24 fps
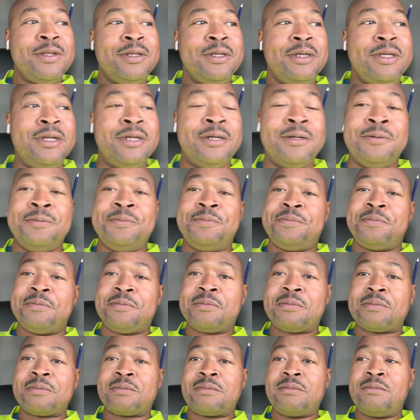You know,
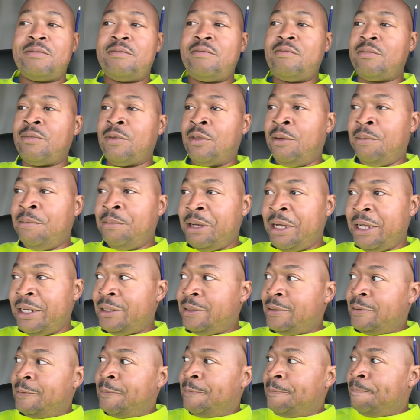but
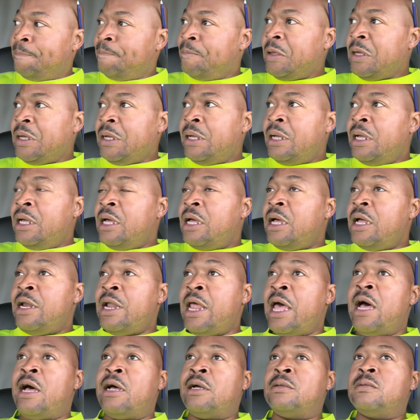
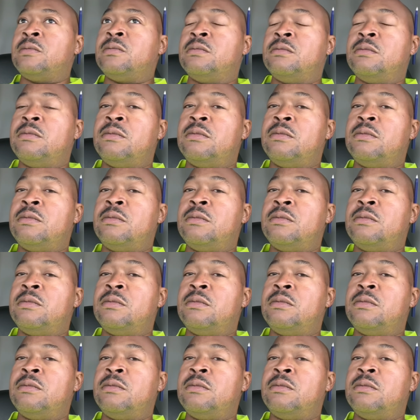now